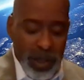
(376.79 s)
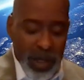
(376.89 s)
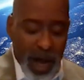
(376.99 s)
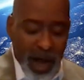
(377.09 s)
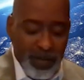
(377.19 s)

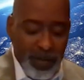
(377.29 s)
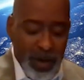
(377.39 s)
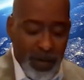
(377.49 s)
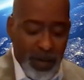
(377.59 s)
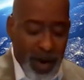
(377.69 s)
to God's
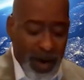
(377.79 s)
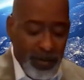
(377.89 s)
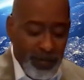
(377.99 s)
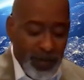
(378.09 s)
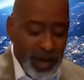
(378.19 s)
people by
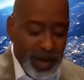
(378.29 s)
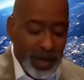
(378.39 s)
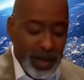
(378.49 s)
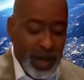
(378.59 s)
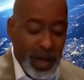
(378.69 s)

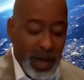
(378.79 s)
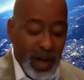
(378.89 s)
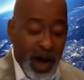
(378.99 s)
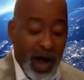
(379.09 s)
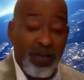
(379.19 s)
revealing
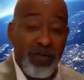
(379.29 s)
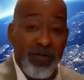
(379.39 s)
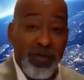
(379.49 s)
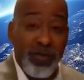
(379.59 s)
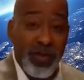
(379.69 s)
God's
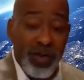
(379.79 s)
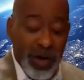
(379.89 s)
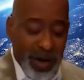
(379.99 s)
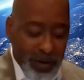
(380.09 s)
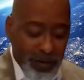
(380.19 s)
future
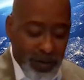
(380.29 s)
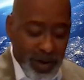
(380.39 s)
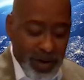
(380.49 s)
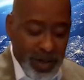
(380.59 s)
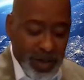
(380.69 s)

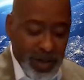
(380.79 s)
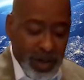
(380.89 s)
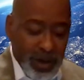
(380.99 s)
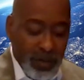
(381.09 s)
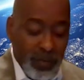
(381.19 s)
deliverance
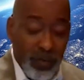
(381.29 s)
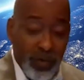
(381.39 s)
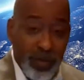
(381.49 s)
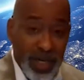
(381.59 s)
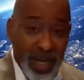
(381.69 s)

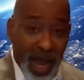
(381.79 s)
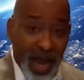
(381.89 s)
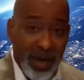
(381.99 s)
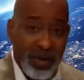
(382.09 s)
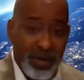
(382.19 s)
through the
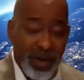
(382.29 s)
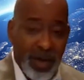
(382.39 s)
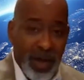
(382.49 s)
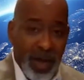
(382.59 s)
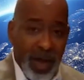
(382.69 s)
Messiah
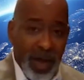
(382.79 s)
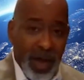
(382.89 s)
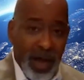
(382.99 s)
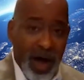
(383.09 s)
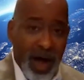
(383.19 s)

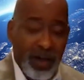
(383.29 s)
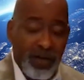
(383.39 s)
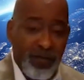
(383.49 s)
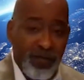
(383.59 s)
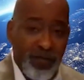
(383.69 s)
and
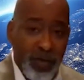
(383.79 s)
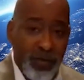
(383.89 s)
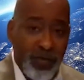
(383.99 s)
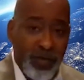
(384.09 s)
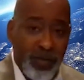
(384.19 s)
God's
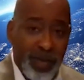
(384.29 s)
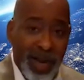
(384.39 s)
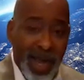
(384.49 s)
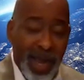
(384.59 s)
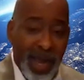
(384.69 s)
future
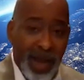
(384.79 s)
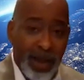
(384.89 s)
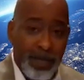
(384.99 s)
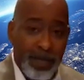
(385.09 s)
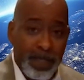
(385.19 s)

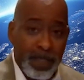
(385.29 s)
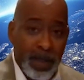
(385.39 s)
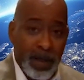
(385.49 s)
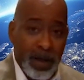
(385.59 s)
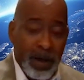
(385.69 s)
plan
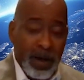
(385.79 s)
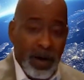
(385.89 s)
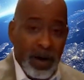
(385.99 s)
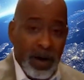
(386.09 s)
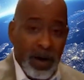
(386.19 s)

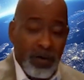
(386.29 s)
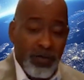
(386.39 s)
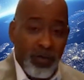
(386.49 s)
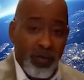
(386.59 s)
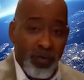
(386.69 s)

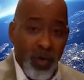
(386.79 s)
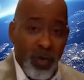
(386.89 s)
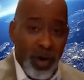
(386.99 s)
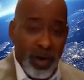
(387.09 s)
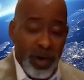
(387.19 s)
of
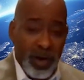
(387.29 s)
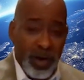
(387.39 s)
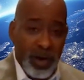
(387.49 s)
growing